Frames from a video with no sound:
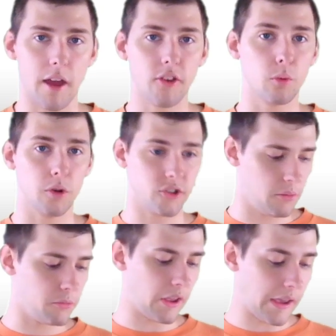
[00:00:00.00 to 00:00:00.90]
which seems
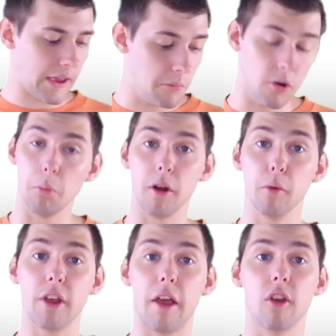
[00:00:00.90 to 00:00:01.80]
like a game nobody was
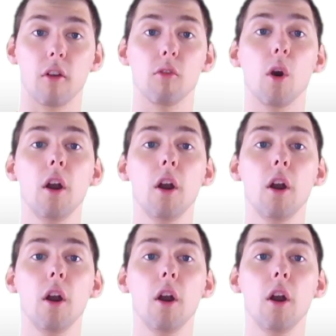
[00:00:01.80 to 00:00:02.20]
asking for.